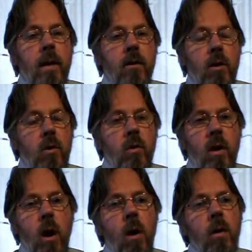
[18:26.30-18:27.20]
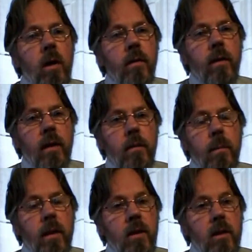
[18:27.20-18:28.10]
You've got a whole lot of things
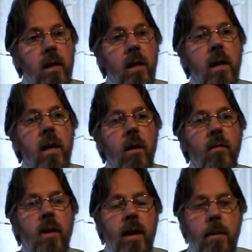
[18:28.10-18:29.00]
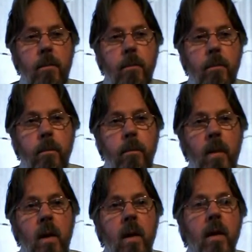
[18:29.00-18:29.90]
by just thinking of the name.
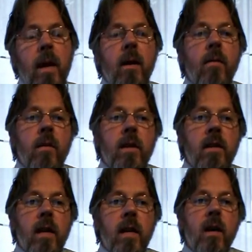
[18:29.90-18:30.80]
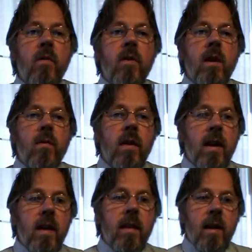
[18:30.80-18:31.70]
Now if I say, think of
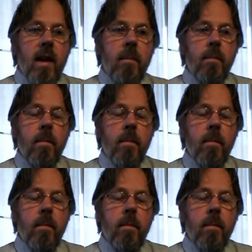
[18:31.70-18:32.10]
another name,